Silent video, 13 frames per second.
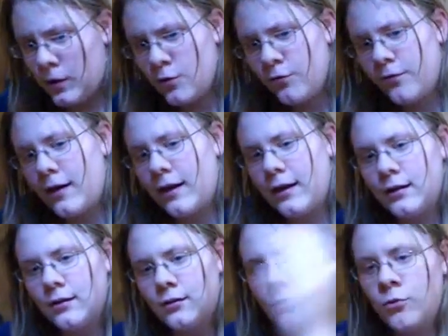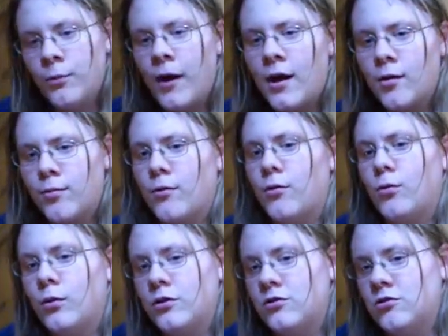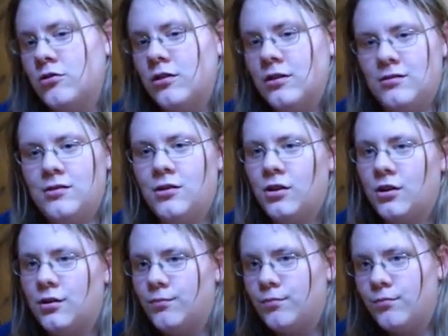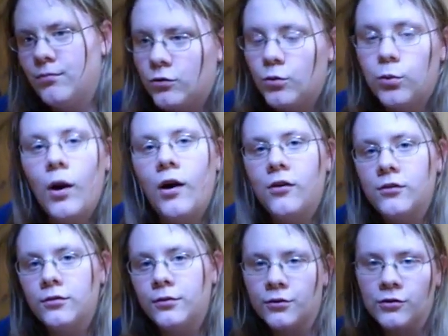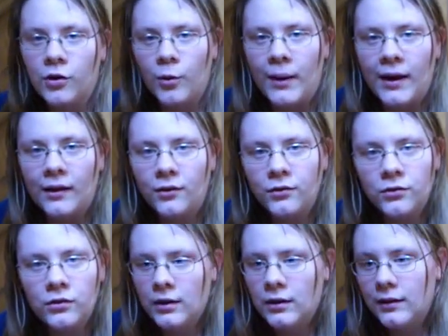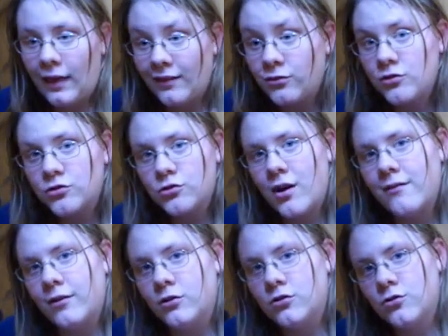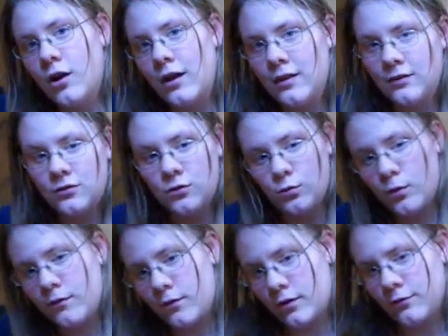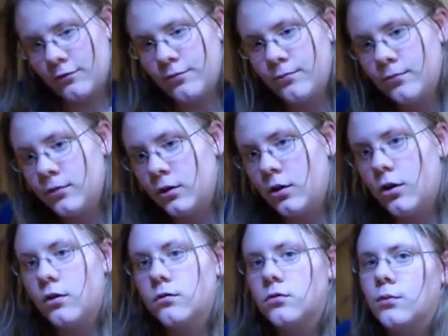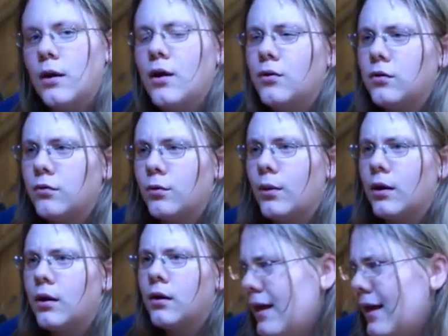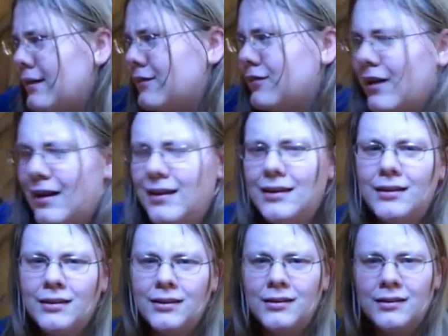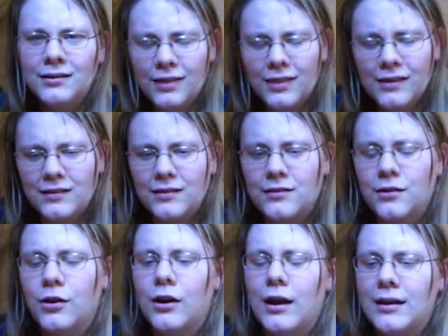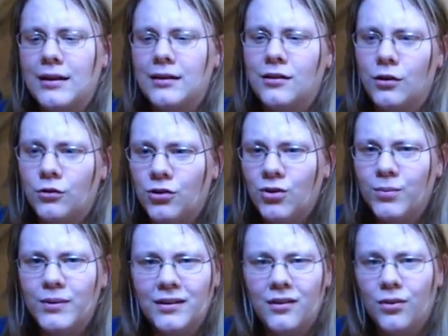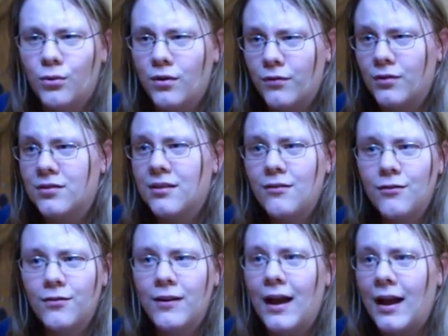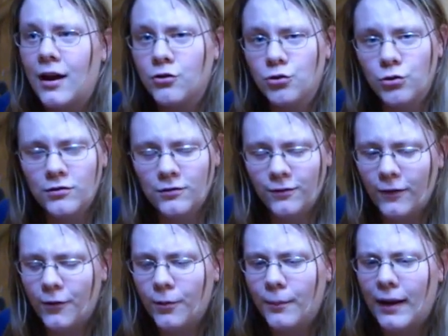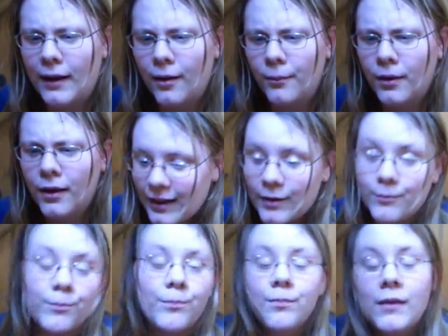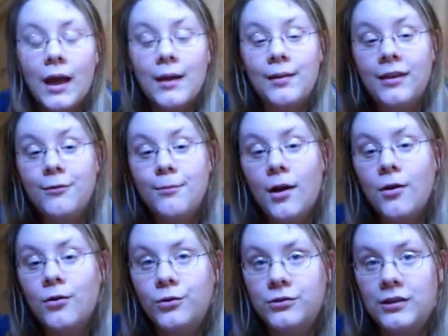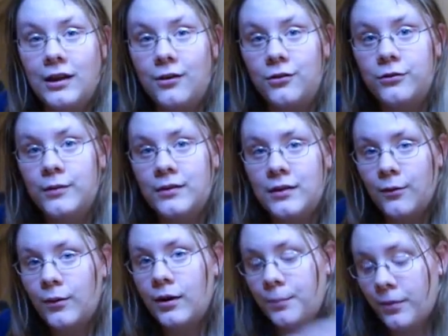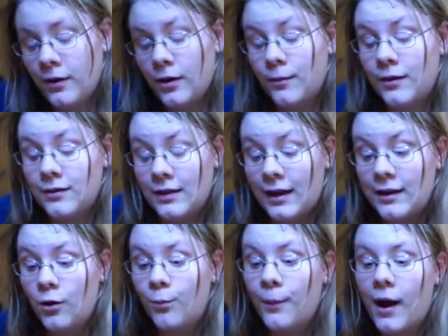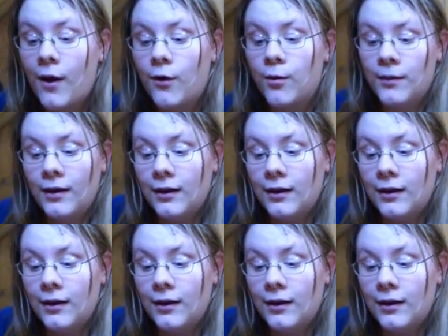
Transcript: Newfane to Brattleboro, which is a good 12 or so miles, not just driving straight. This is the river. It curves around everywhere. And so yeah, he thinks it's a good idea to go tubing on the river. Seven feet higher, trees floating by him. I I leave my uncle's house because I went up there because I had no power